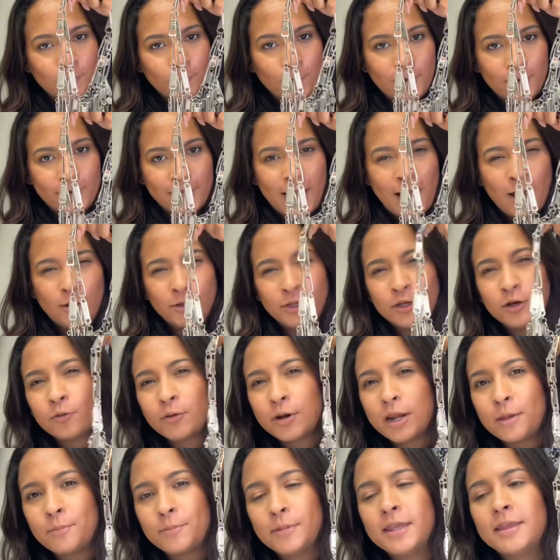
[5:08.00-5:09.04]
wear it out. You know what
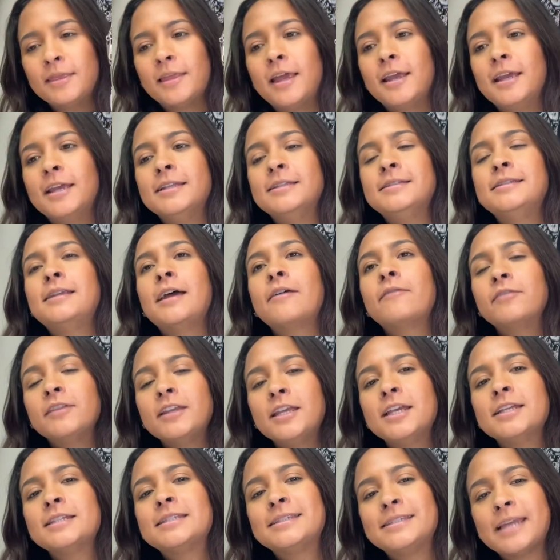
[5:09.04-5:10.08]
I mean? Like, it's definitely
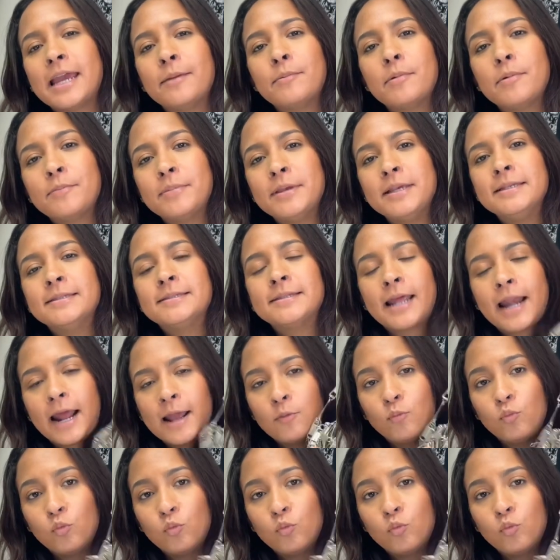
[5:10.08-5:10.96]
a statement piece that I